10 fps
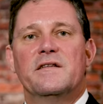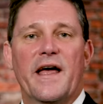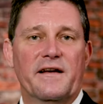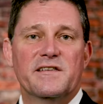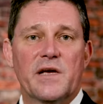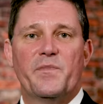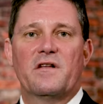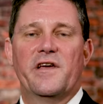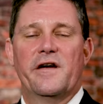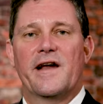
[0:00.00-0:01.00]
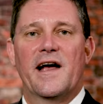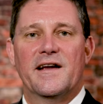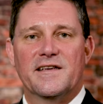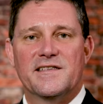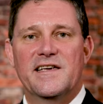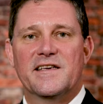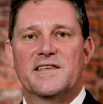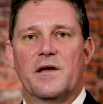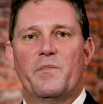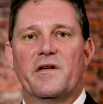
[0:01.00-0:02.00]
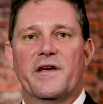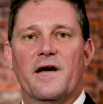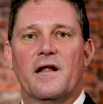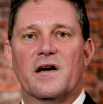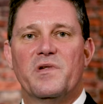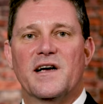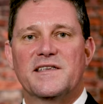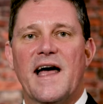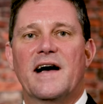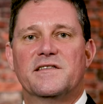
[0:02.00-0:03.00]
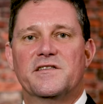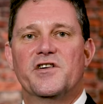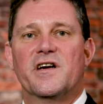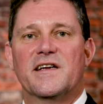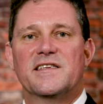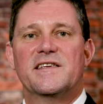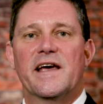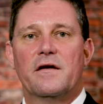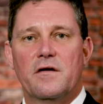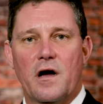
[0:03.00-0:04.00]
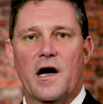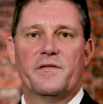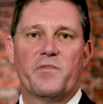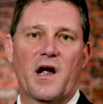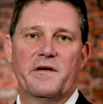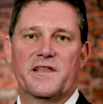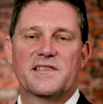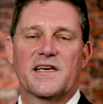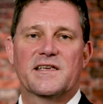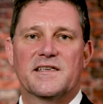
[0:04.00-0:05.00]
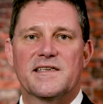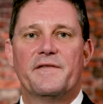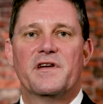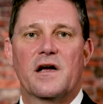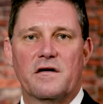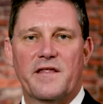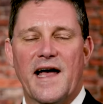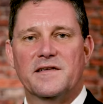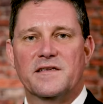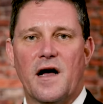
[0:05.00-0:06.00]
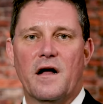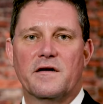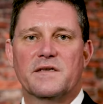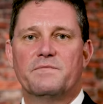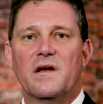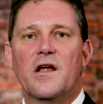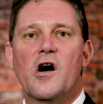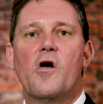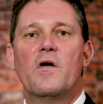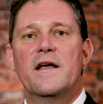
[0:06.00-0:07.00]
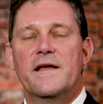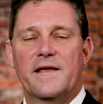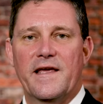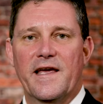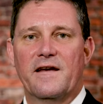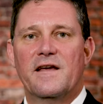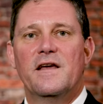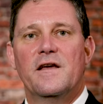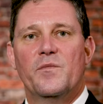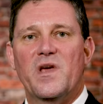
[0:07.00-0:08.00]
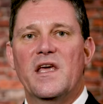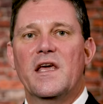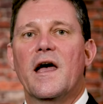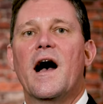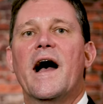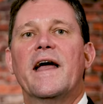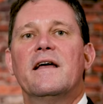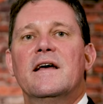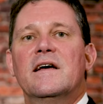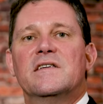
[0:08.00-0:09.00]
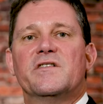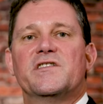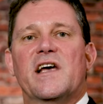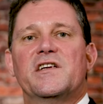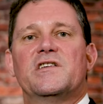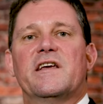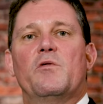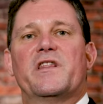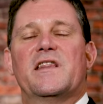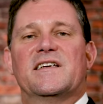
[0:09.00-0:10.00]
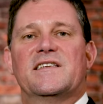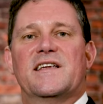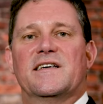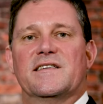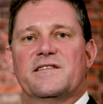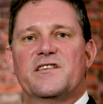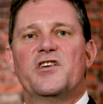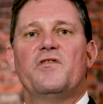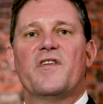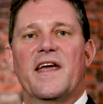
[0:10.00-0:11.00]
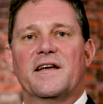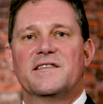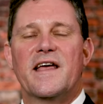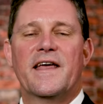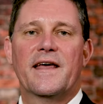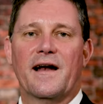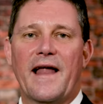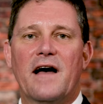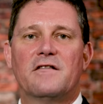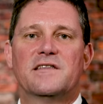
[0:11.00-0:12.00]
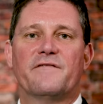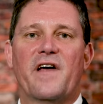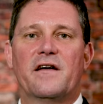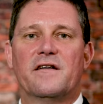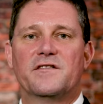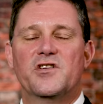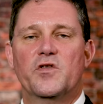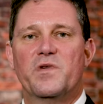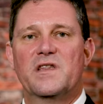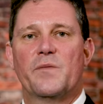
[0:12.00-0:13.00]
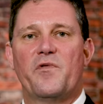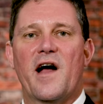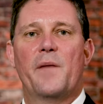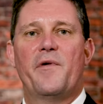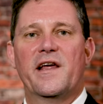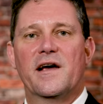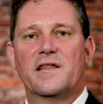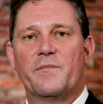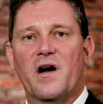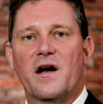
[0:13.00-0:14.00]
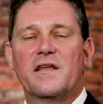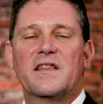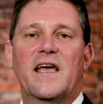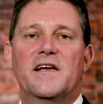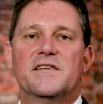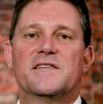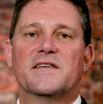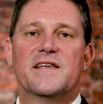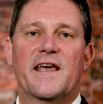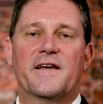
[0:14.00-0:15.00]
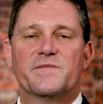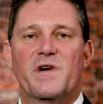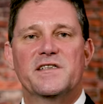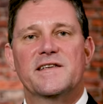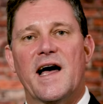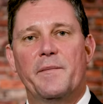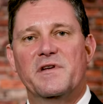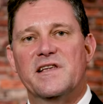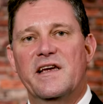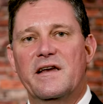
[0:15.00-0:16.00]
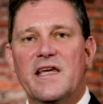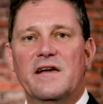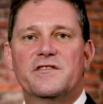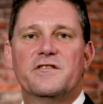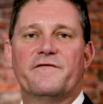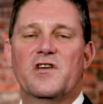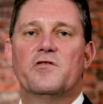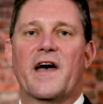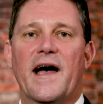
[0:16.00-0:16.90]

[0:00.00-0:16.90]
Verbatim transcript: And typically, you're not going to see this on million dollar plus houses. You're going to see it on probably the six to seven hundred thousand dollars and below in PEI. So essentially, what this does is two things. It allows the vendor to put the property on the market. The agents can take as much time as they need to view the